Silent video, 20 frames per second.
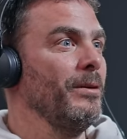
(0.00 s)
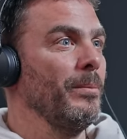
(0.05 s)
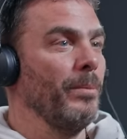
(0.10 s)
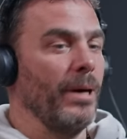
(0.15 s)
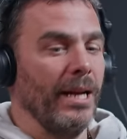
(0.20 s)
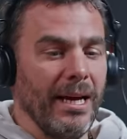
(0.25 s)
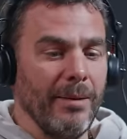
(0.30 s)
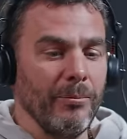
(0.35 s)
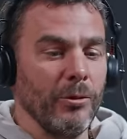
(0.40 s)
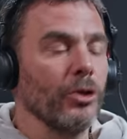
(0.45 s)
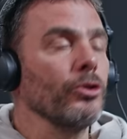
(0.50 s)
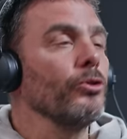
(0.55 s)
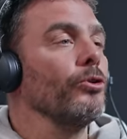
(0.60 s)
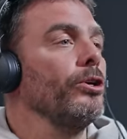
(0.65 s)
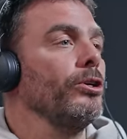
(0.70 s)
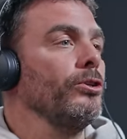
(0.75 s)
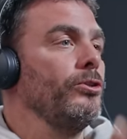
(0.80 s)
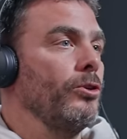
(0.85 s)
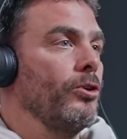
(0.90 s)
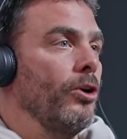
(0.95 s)
But I'm not
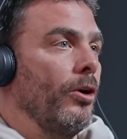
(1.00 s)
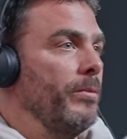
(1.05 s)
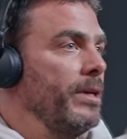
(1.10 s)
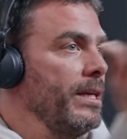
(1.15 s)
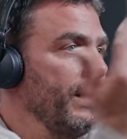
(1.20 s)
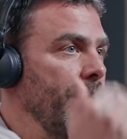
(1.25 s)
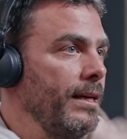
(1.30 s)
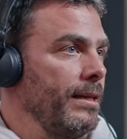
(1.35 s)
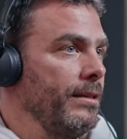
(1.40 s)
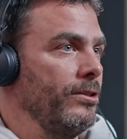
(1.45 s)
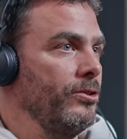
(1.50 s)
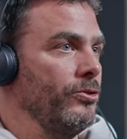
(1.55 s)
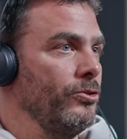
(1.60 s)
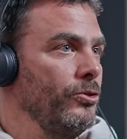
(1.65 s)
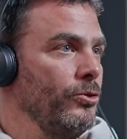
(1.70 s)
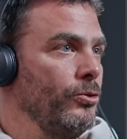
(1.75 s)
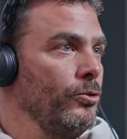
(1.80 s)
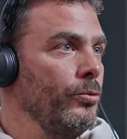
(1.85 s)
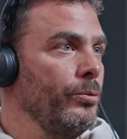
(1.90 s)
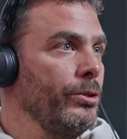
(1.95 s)
going to communicate it
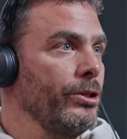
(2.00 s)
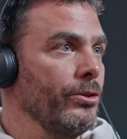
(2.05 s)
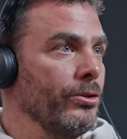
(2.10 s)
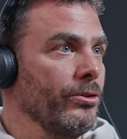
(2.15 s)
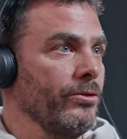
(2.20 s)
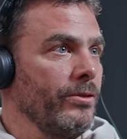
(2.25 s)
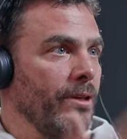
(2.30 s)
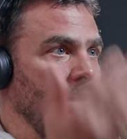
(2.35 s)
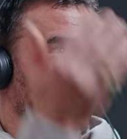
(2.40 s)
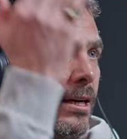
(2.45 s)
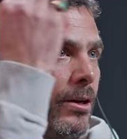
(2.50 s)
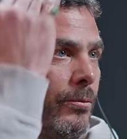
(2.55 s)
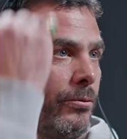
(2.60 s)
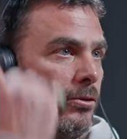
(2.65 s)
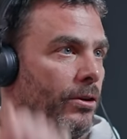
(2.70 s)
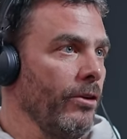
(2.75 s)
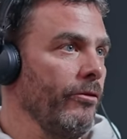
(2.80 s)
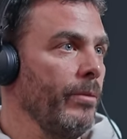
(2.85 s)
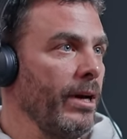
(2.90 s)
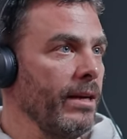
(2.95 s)
to you because I
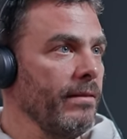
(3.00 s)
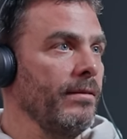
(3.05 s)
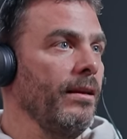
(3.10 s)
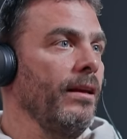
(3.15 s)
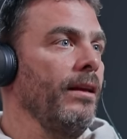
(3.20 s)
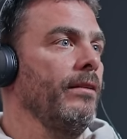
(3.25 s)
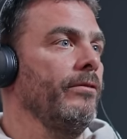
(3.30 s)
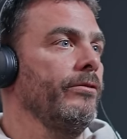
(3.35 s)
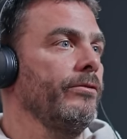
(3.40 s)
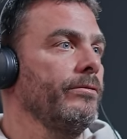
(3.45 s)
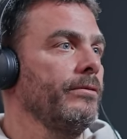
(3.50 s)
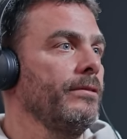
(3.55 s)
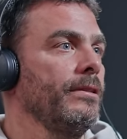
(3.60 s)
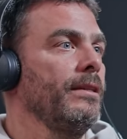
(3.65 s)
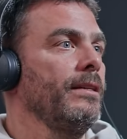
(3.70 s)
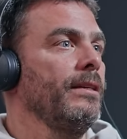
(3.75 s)
observe myself